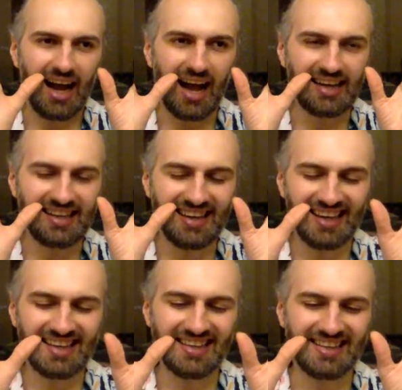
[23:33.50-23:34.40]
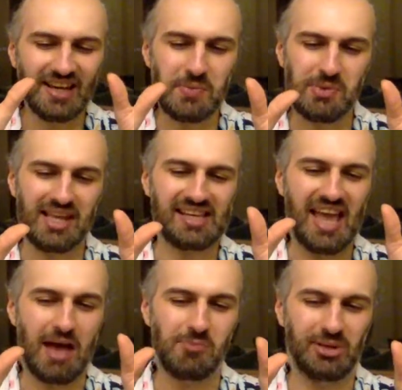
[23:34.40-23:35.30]
Again, the same thing
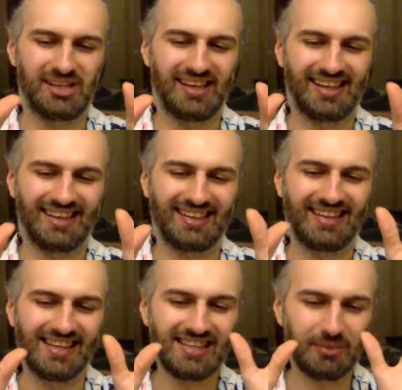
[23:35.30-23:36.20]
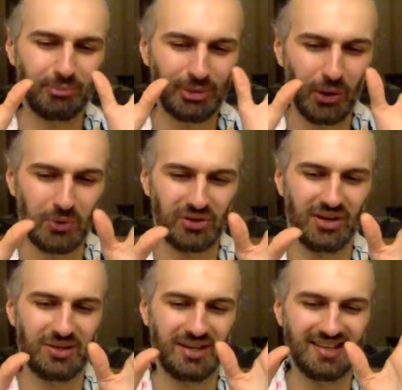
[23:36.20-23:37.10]
happened. Things
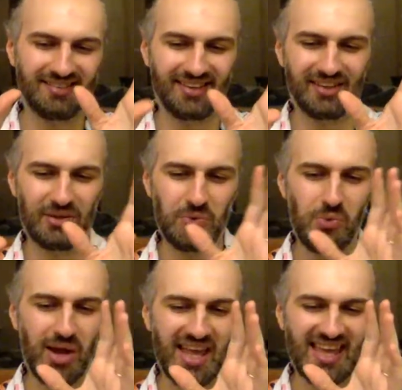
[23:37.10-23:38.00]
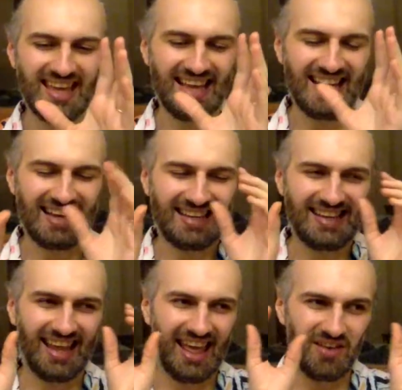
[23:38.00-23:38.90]
progressed in a certain way
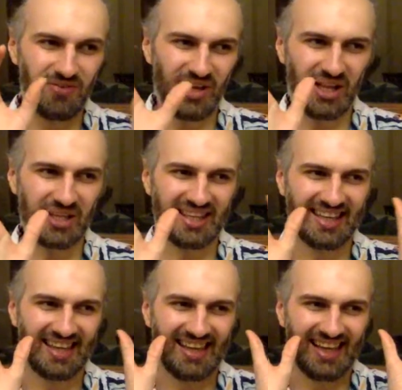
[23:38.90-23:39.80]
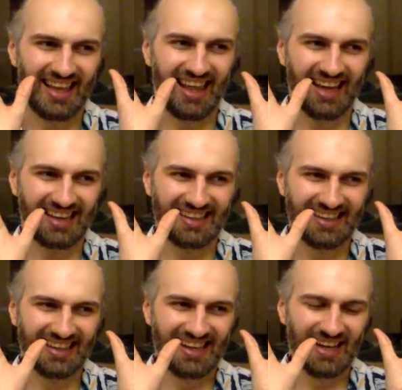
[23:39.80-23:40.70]
that I felt like
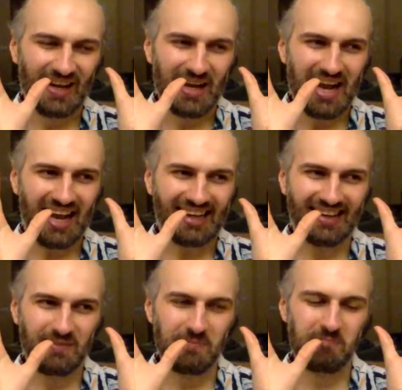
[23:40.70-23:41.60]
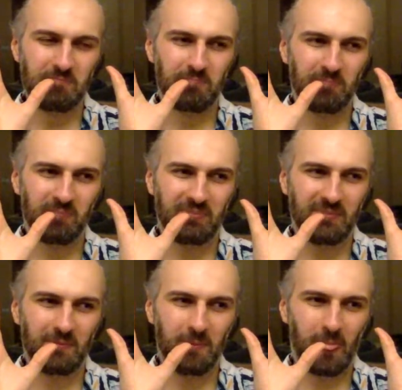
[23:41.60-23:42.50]

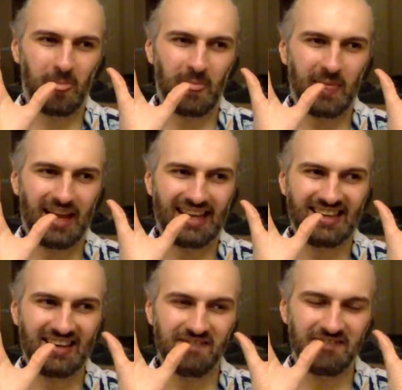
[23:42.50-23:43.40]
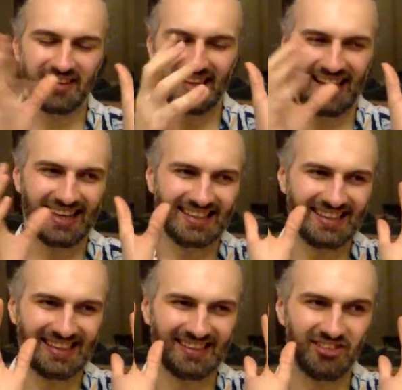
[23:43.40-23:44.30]
I didn't feel like
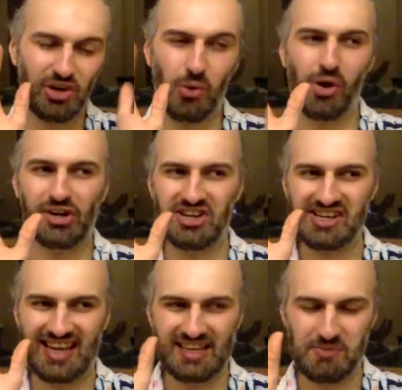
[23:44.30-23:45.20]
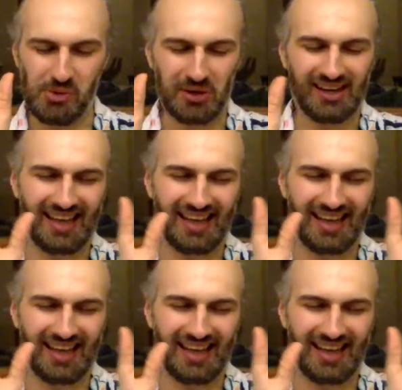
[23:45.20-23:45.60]
recording anymore.